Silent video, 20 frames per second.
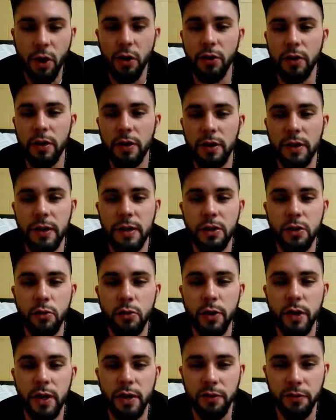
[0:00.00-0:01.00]
currently
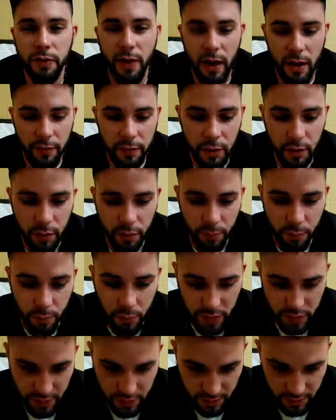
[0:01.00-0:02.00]
doing a 5-year
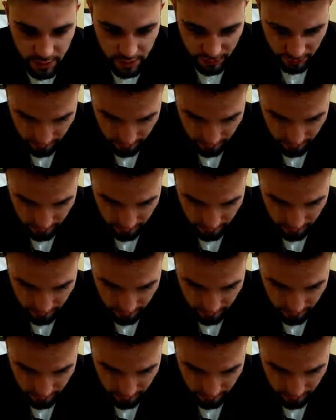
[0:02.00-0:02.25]
prison